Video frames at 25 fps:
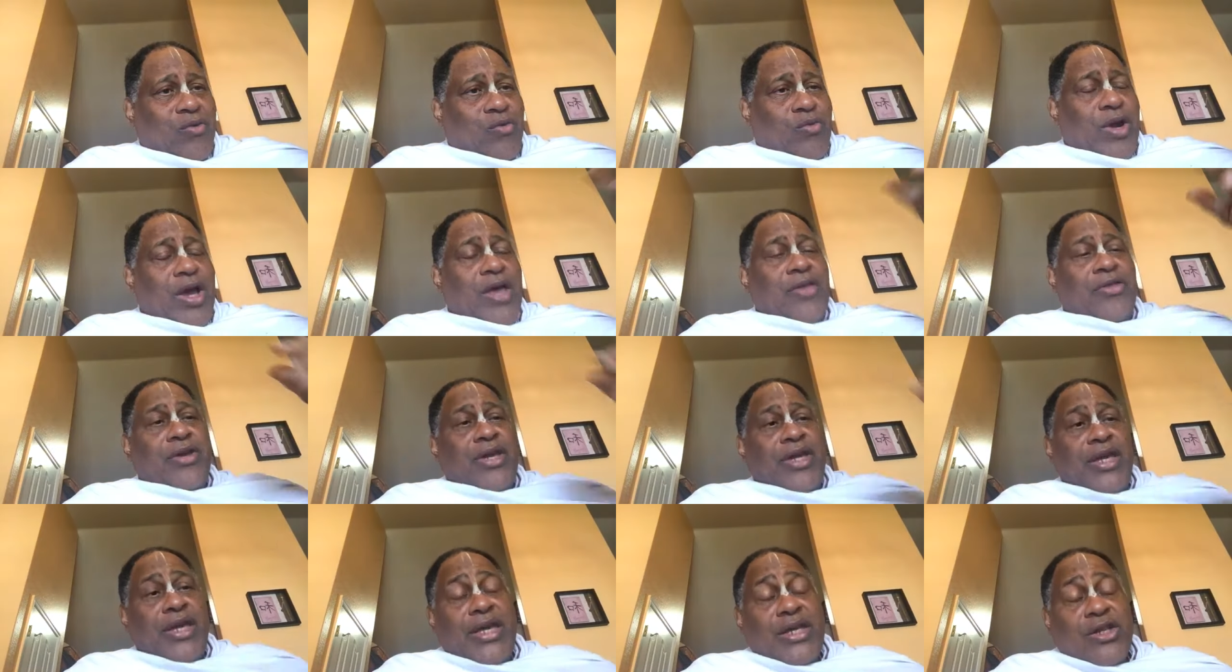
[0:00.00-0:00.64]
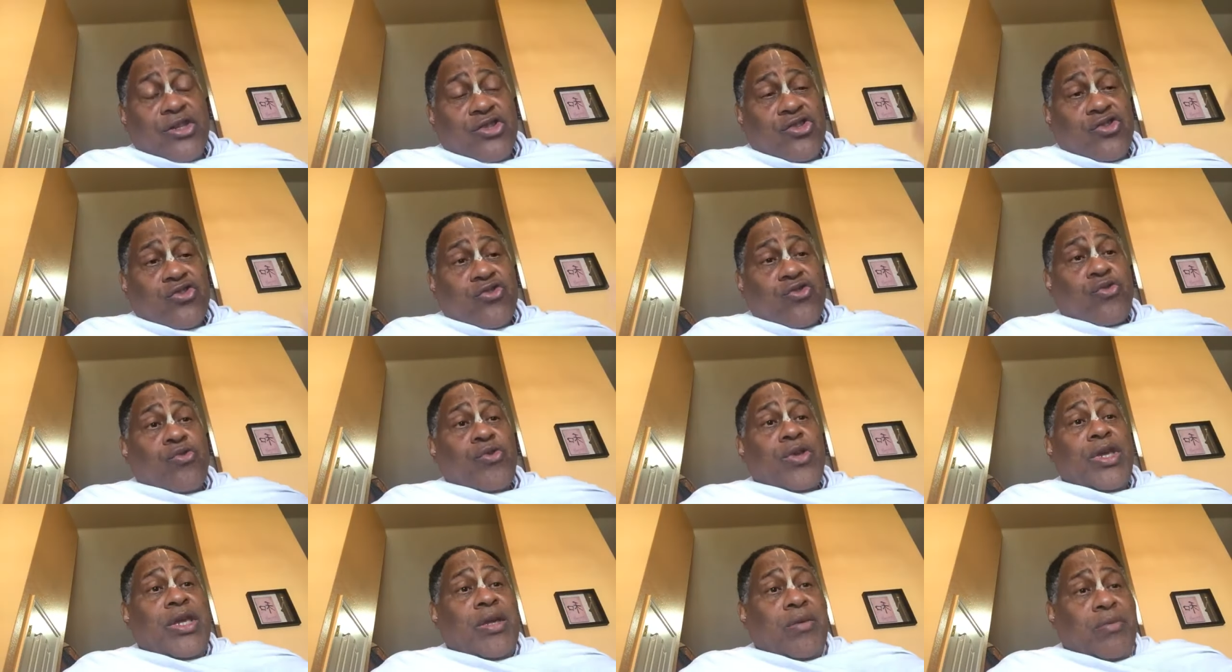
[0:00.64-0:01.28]
Rather,
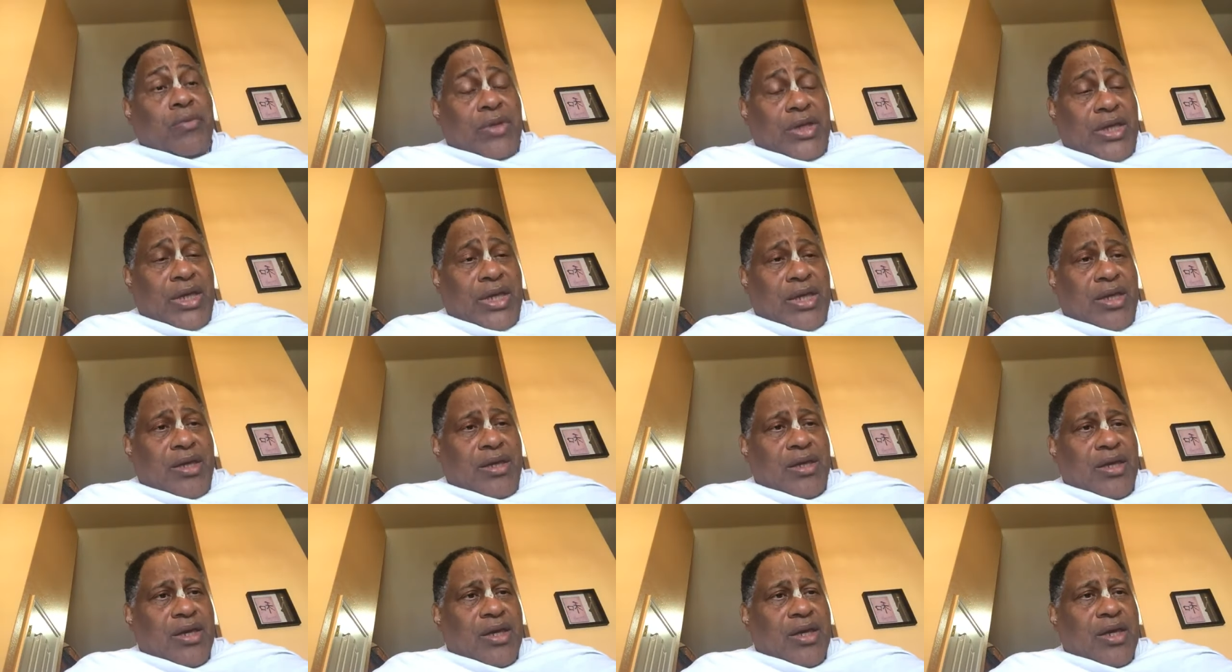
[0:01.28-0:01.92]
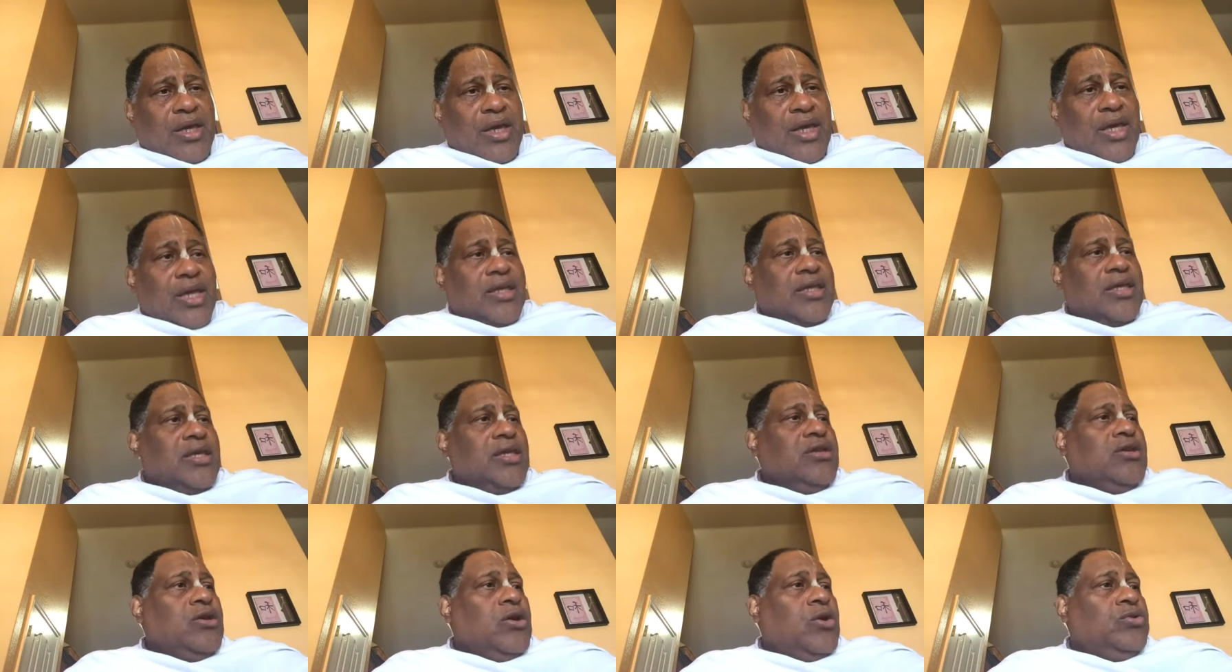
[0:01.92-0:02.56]
extremely,
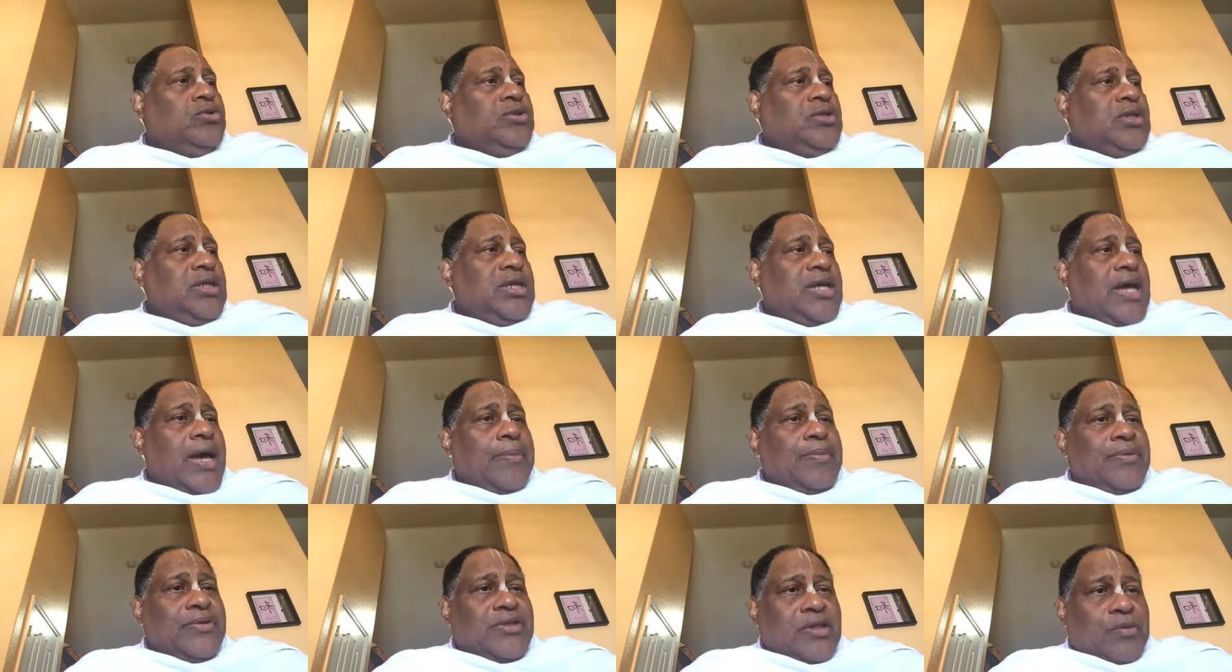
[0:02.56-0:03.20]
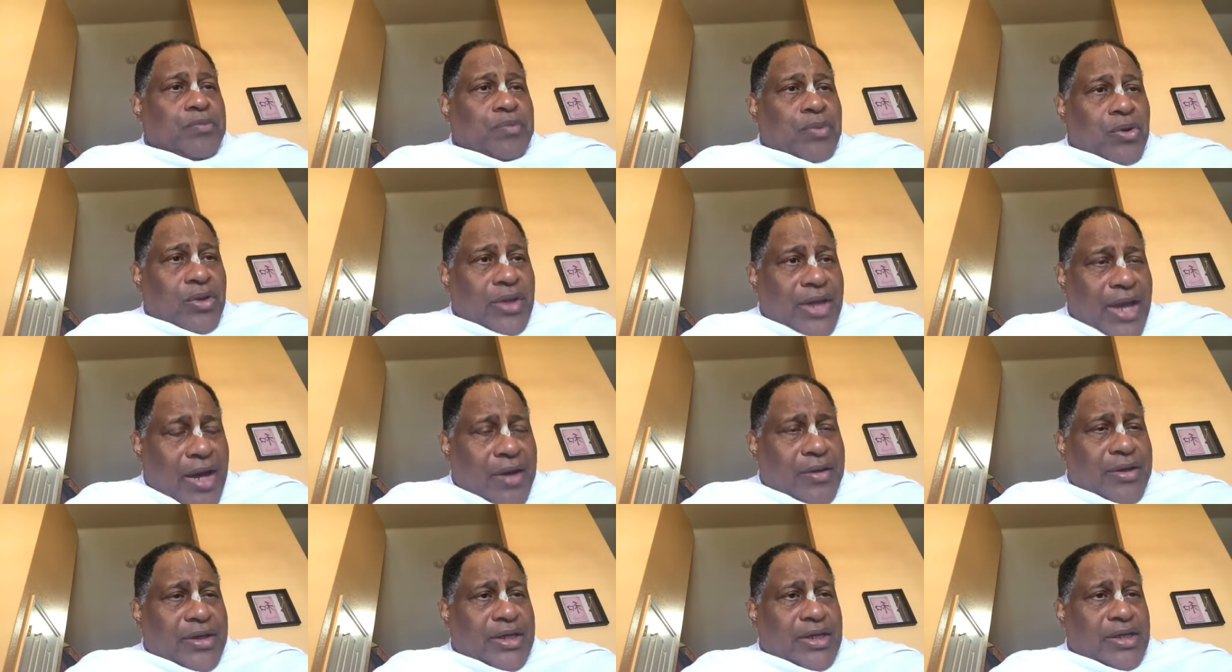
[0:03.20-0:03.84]
it can go to the opposite
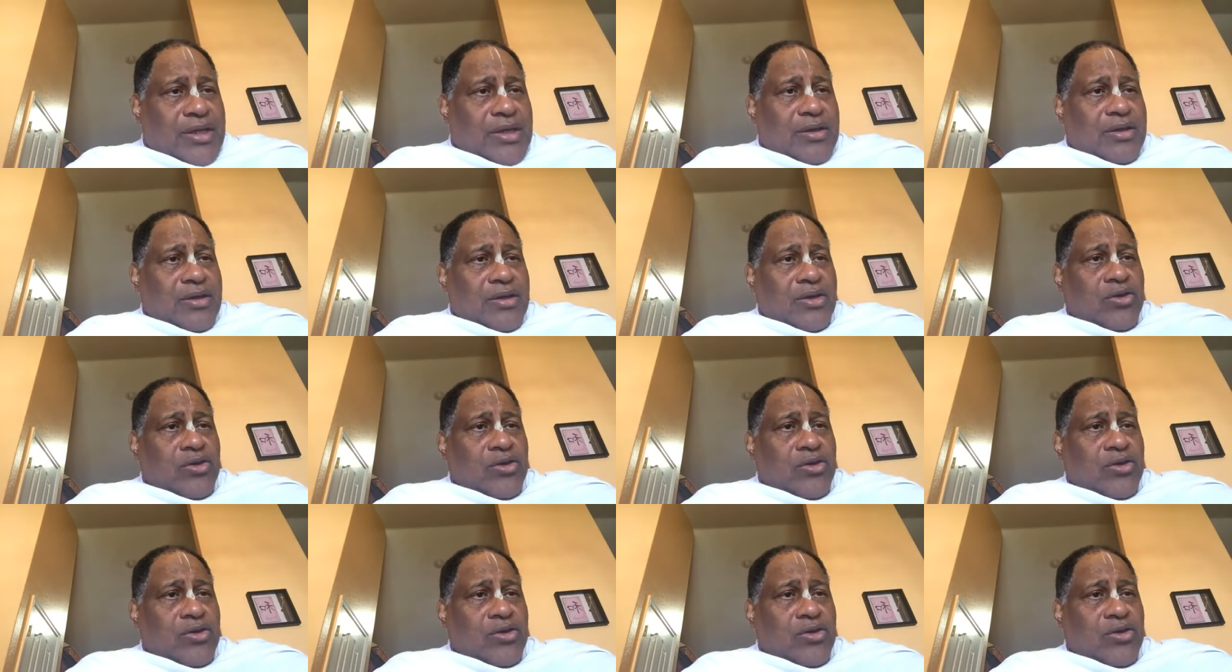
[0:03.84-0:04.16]
polarity.